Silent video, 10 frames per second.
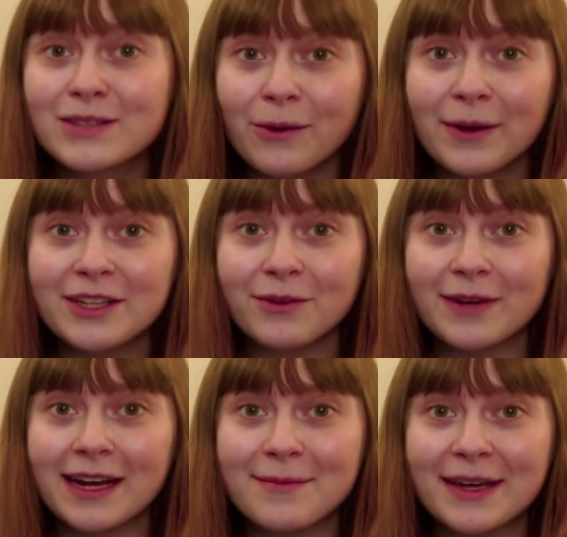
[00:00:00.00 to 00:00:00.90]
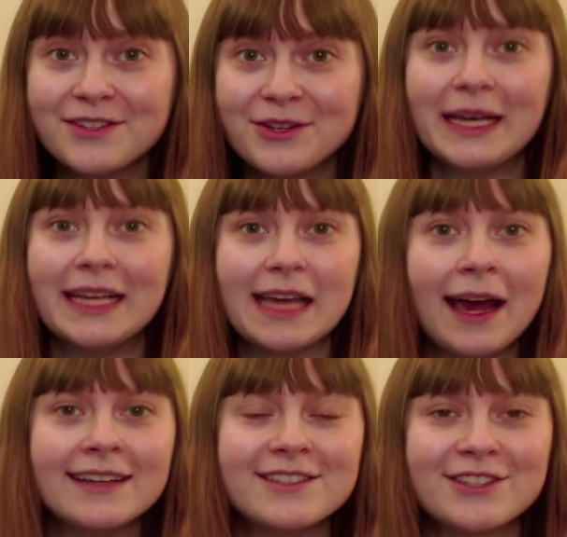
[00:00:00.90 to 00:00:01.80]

So I don't recommend doing that.